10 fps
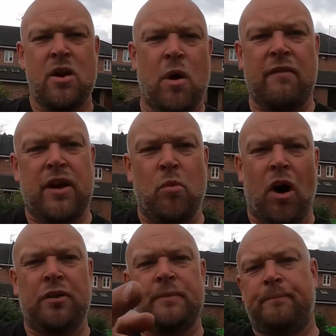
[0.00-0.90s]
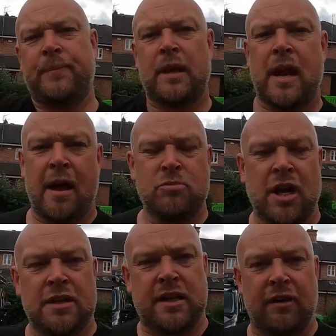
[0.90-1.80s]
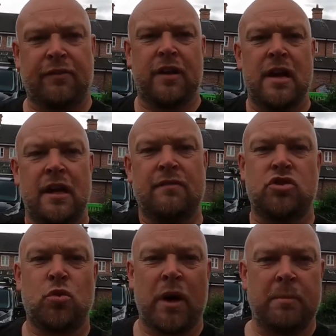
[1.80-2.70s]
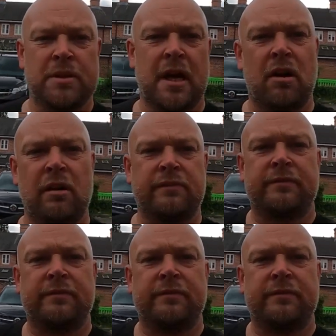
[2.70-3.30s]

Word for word: whatever you want, MJTIFF, which is 20% off.